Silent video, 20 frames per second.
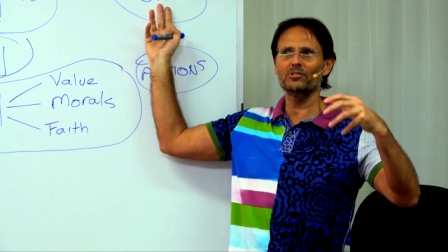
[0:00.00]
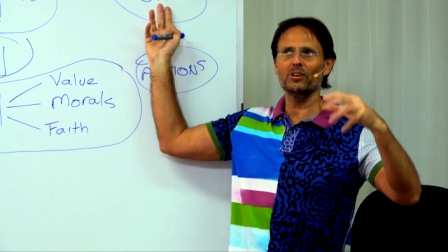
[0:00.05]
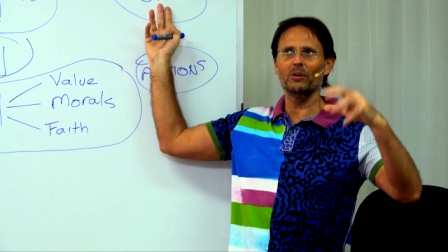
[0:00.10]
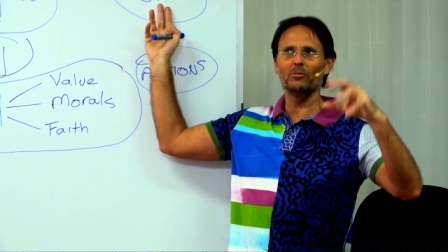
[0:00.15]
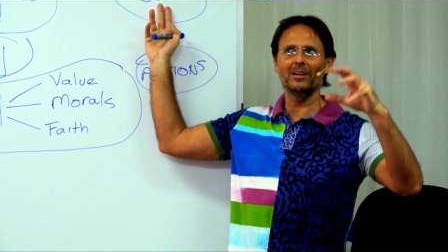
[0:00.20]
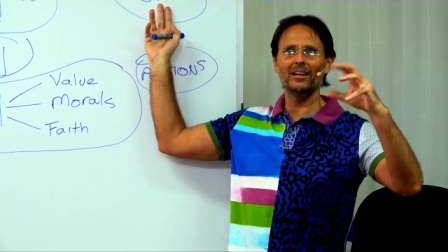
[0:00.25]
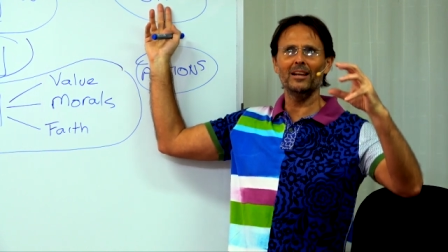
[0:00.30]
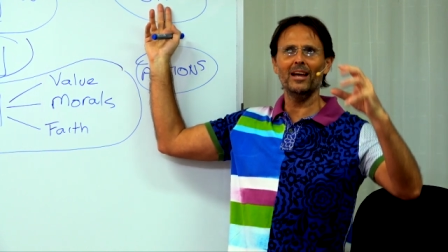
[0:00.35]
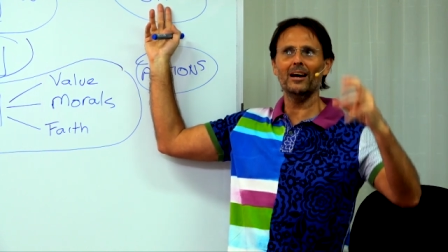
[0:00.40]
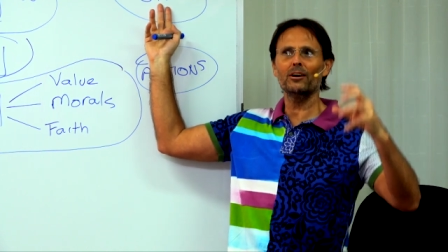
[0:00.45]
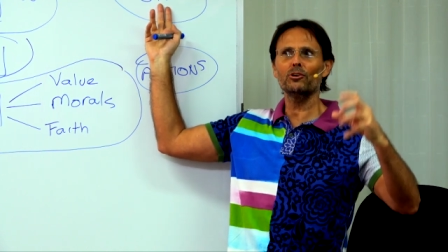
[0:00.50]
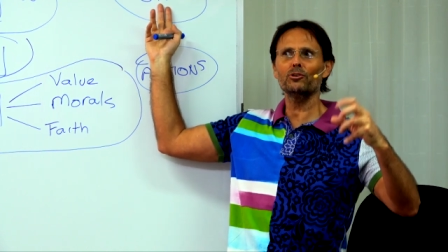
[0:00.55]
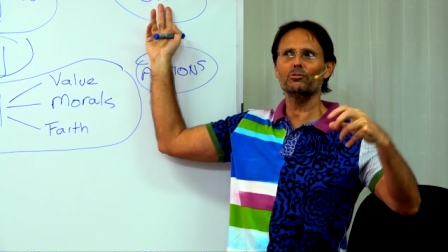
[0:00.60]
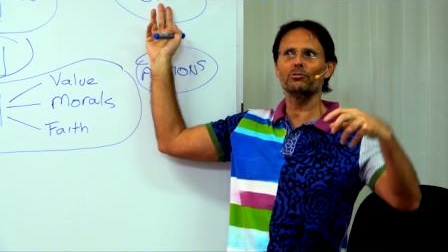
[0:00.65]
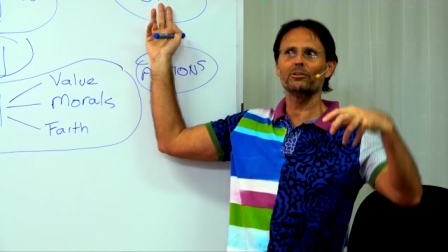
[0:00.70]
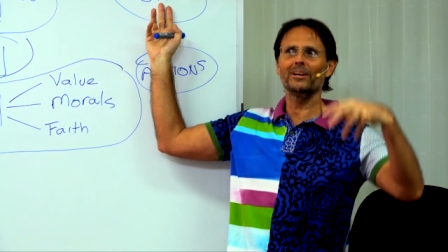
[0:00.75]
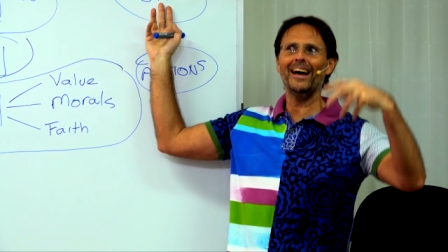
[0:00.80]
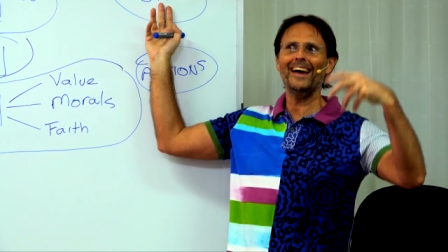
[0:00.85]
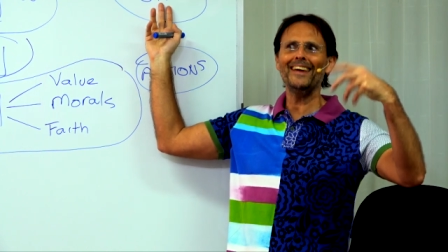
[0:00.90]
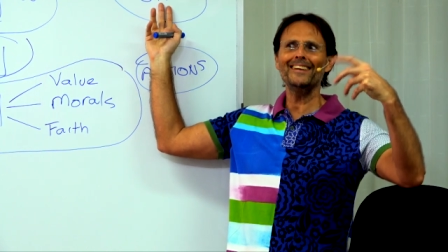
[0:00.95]
So we're now
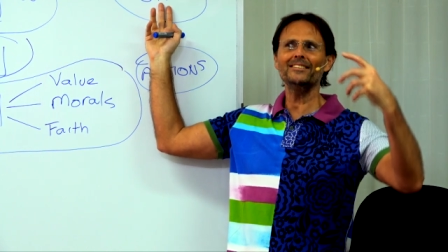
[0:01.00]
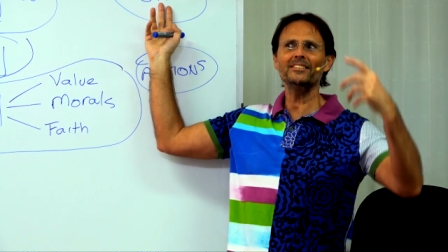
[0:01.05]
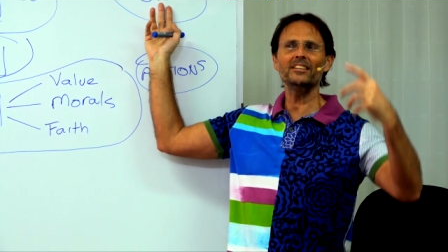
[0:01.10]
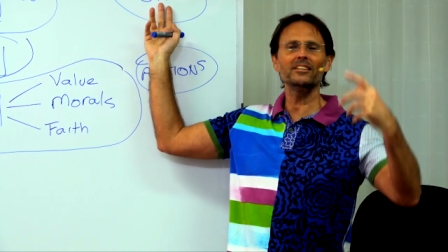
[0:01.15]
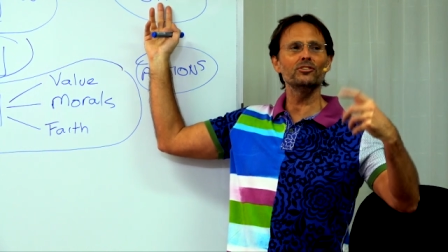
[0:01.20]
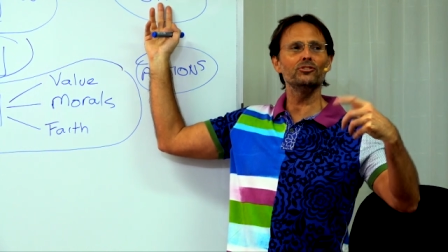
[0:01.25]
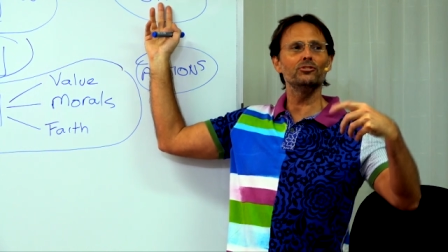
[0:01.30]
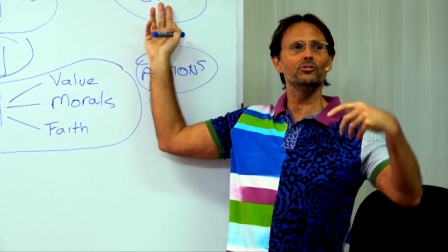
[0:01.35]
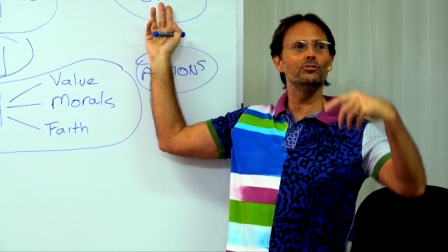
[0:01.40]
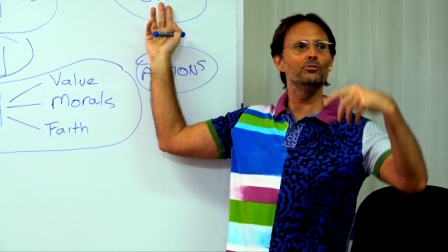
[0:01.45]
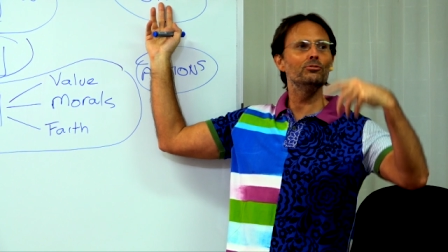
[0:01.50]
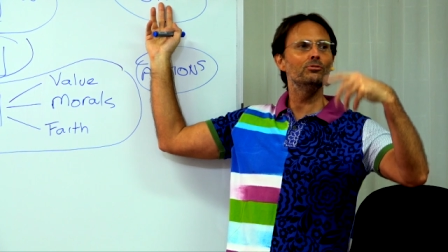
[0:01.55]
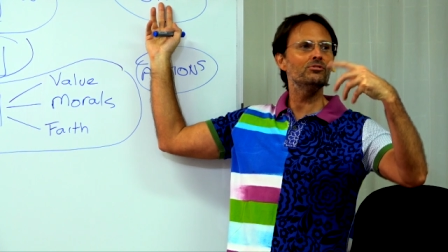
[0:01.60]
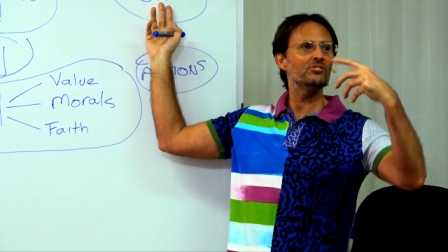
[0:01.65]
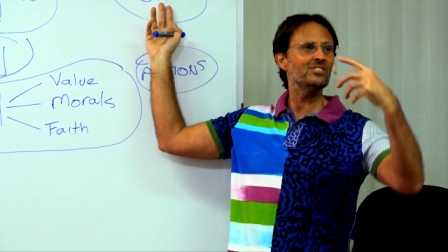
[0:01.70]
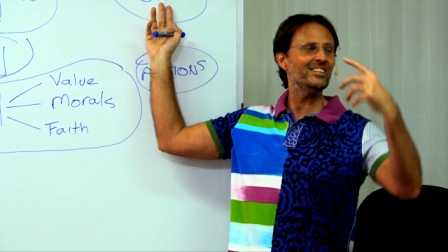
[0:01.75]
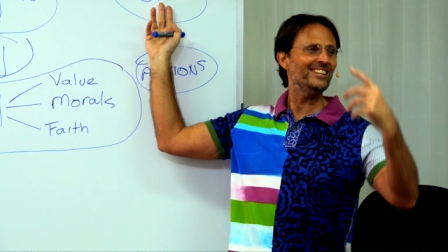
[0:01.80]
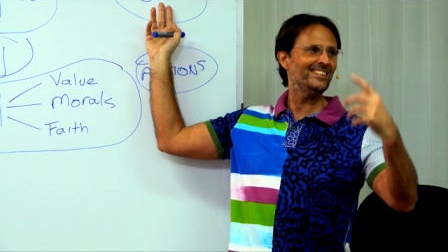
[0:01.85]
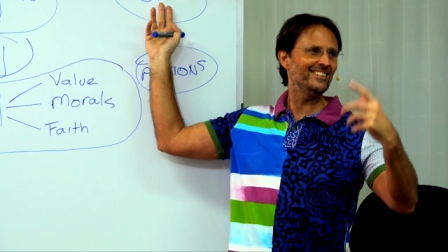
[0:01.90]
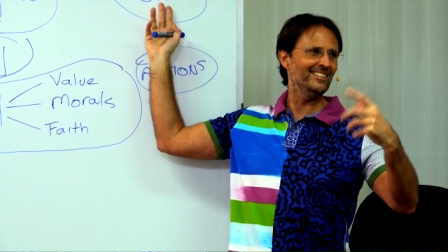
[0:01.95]
creating a new
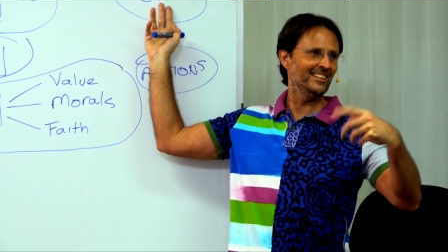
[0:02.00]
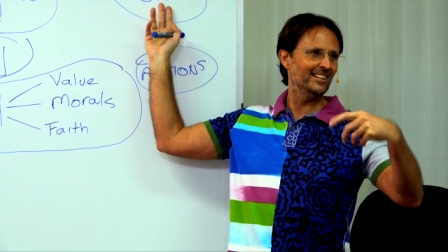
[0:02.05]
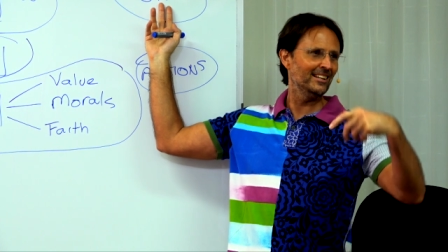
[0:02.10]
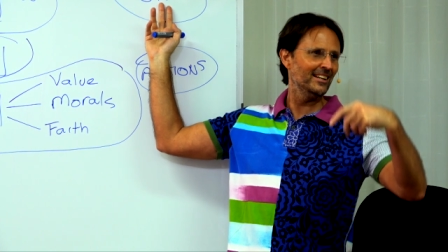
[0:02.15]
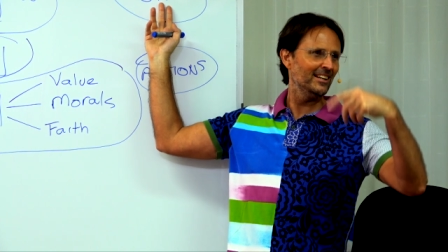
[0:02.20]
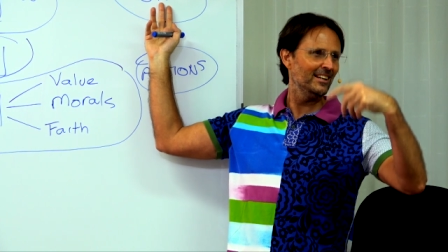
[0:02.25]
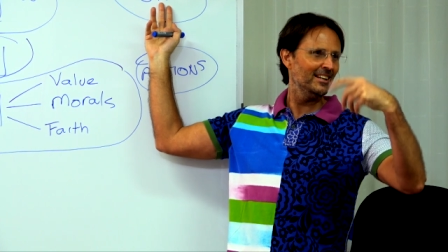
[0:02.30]
sin